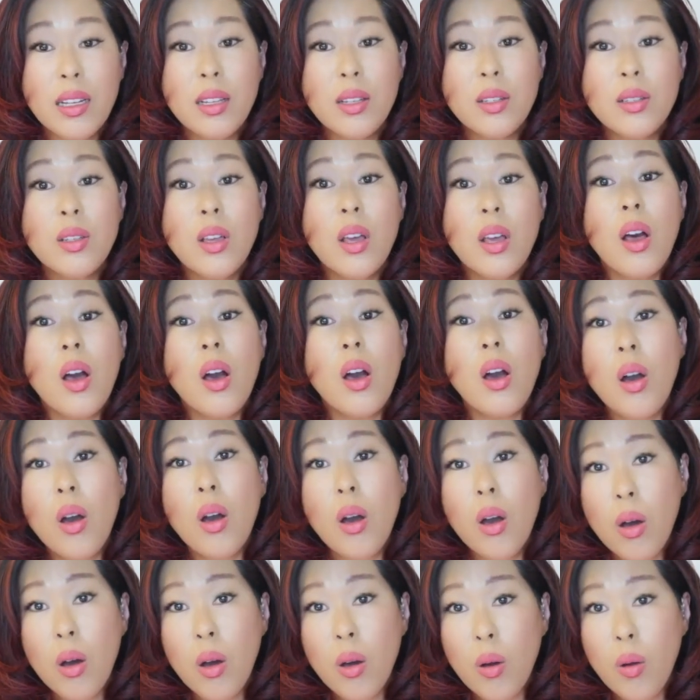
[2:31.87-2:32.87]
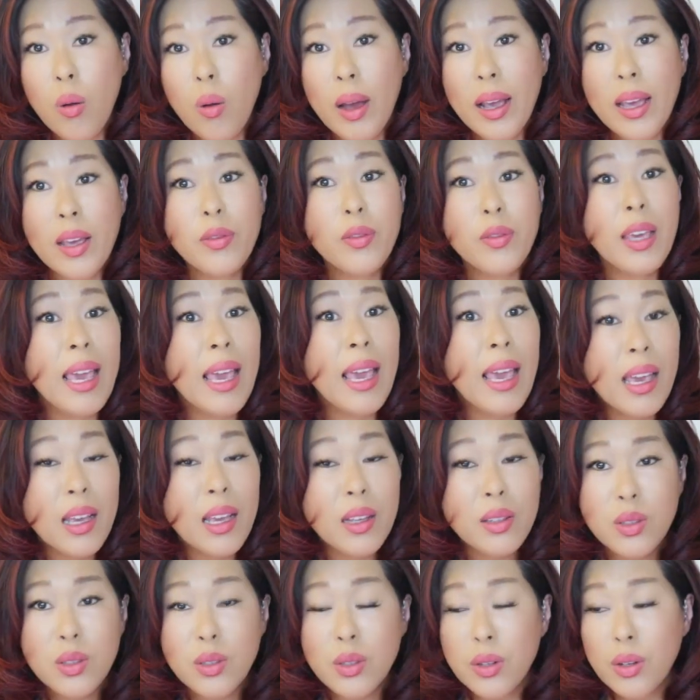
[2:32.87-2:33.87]
is, oh, I have
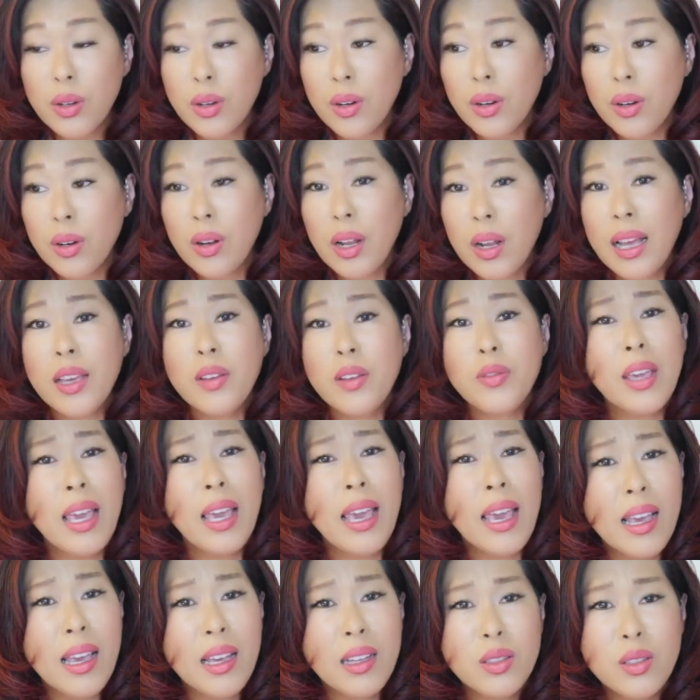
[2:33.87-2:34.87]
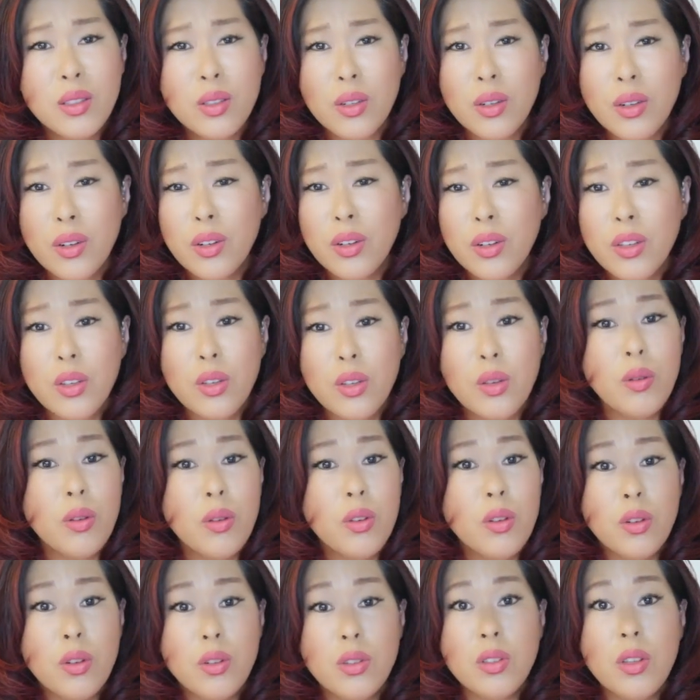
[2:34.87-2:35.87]
cancer,
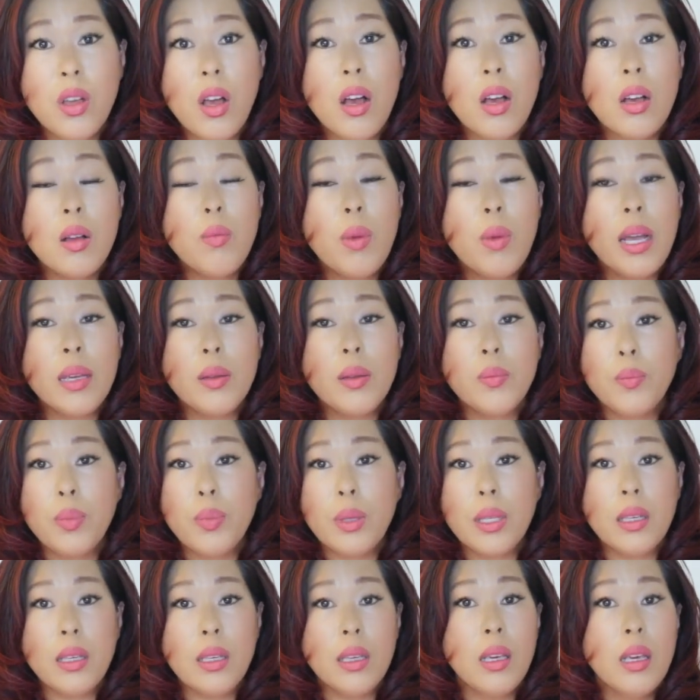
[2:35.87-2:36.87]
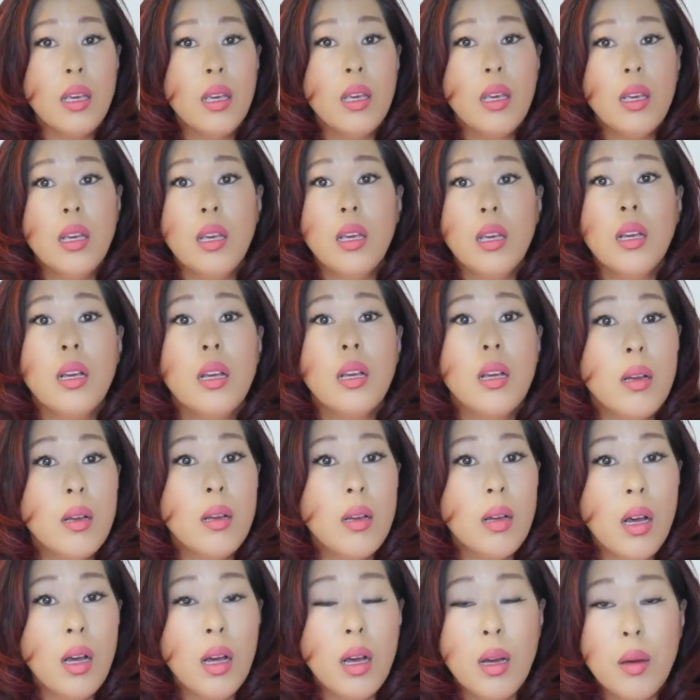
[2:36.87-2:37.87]
your song might be
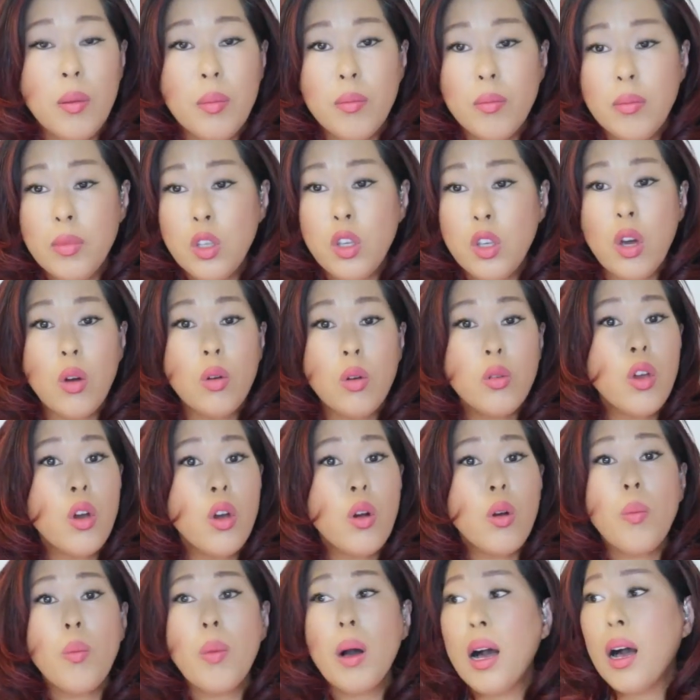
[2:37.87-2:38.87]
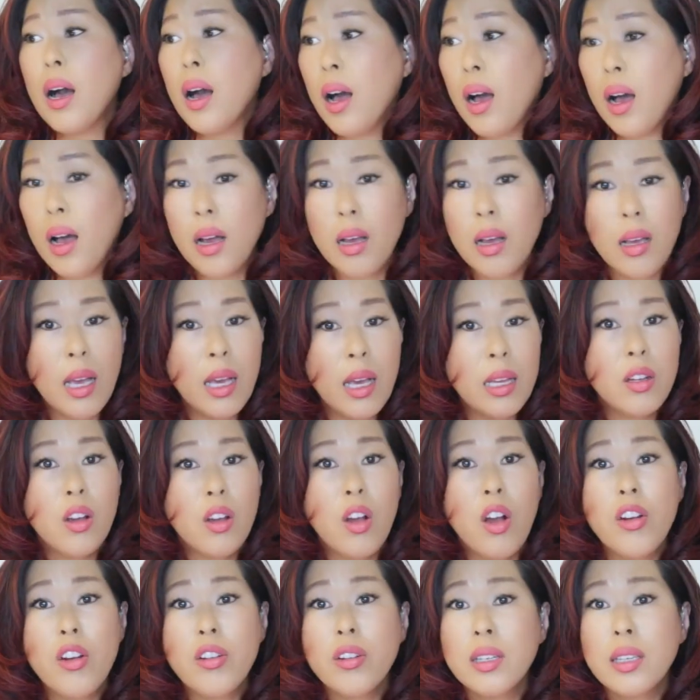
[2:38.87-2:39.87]
Yo-Yo Ma at
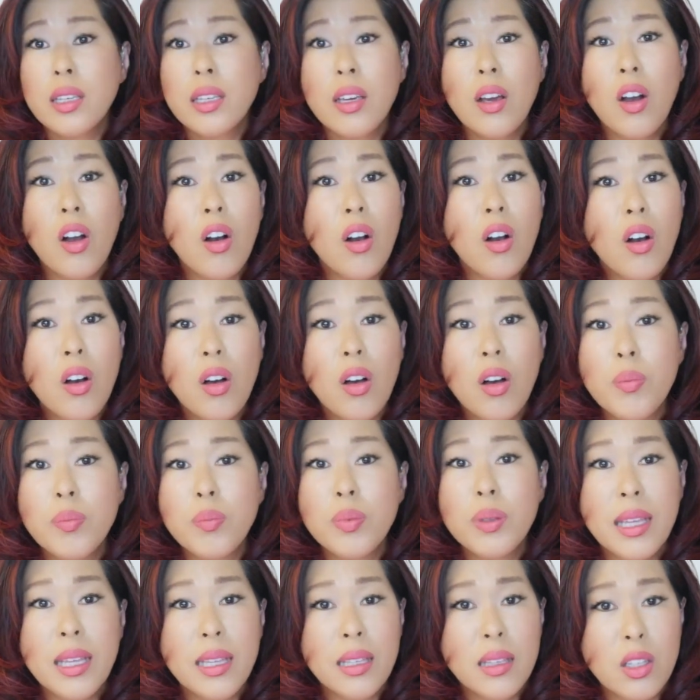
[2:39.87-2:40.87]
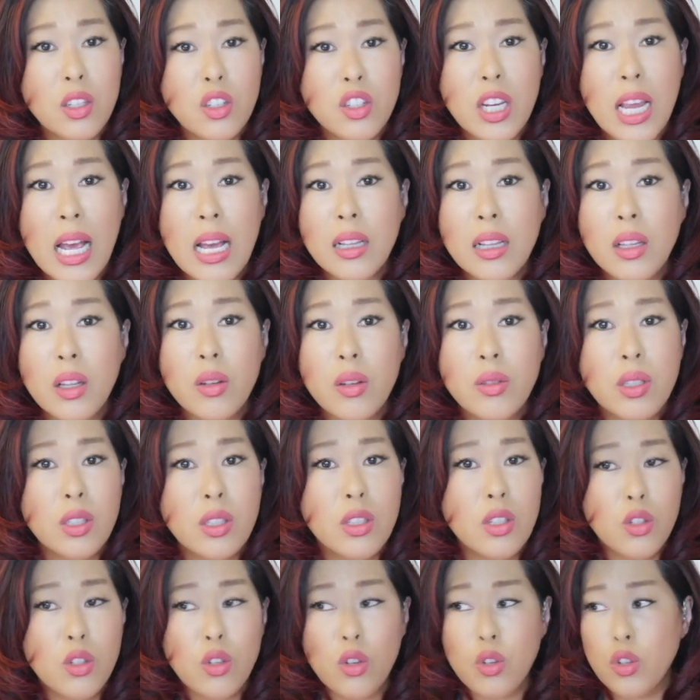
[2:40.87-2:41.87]
Carnegie Hall playing the cello.
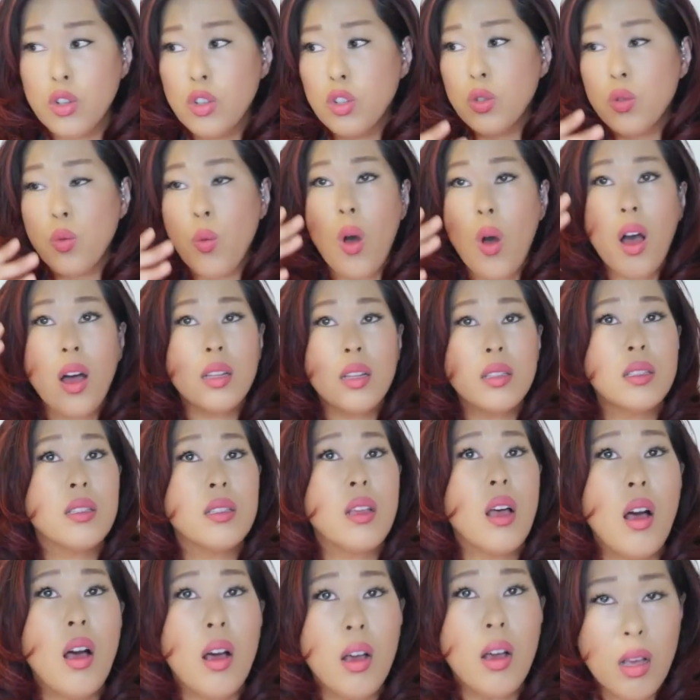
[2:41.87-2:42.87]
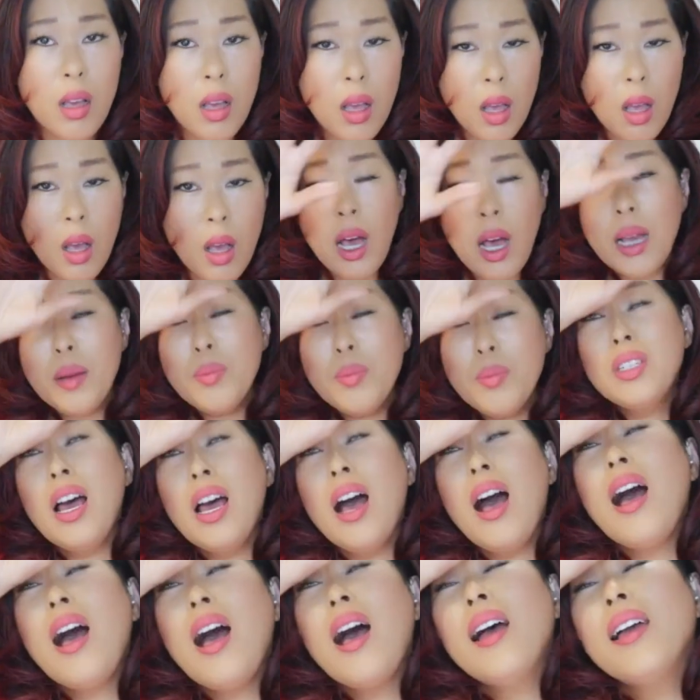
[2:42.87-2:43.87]
This is your swan song. I'm
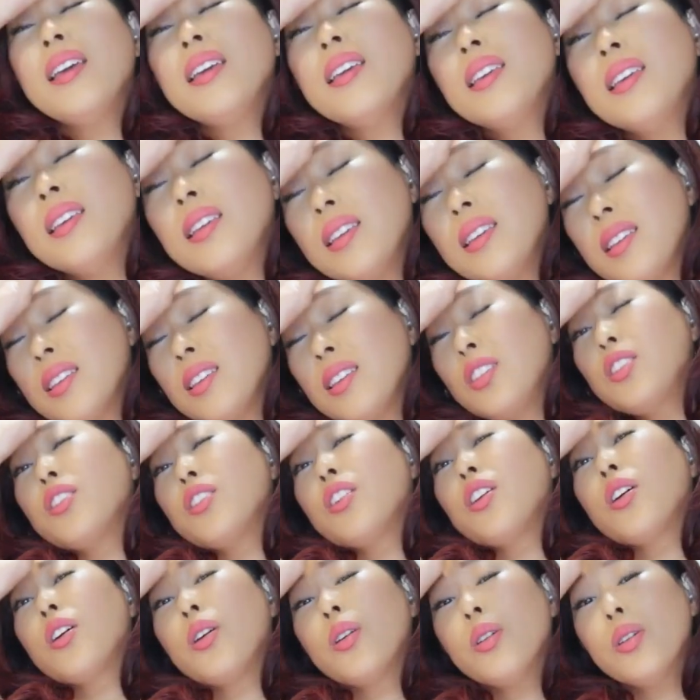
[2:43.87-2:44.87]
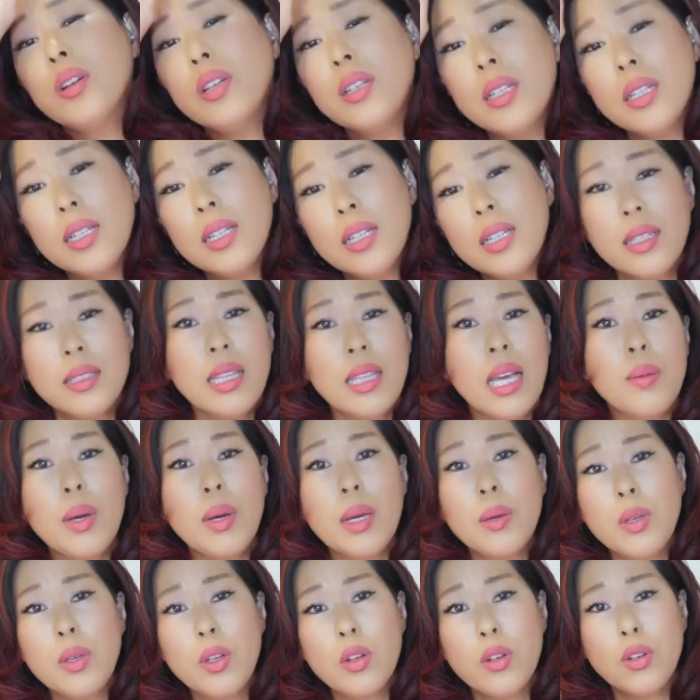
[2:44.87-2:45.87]
dying, you know? That
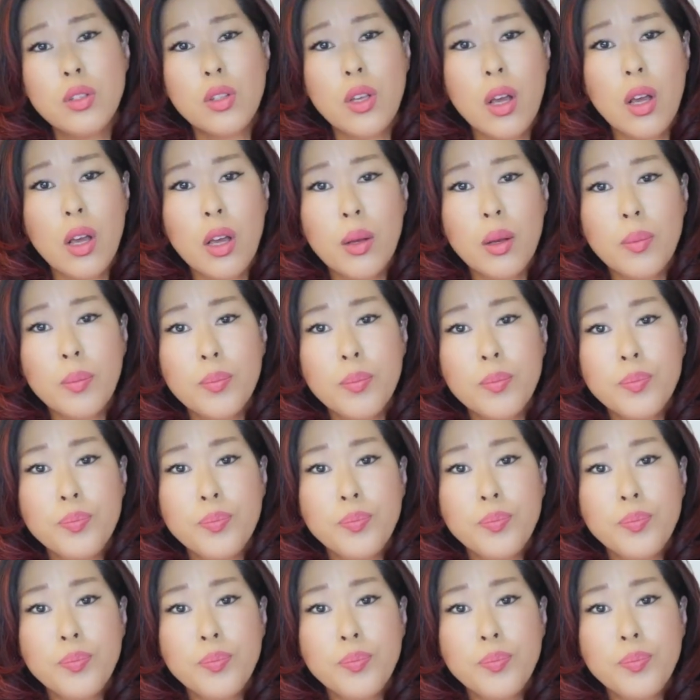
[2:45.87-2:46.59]
might be your song.